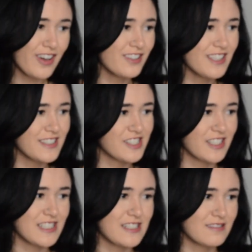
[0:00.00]
I don't like chicken.
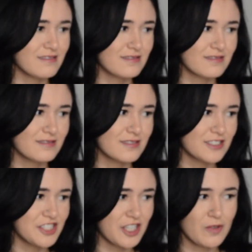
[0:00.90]
You?
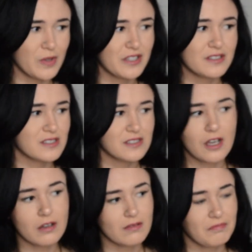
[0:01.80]
Chicken wings,
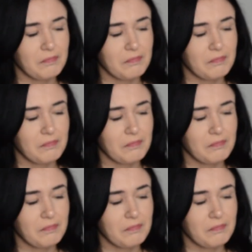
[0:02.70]
no.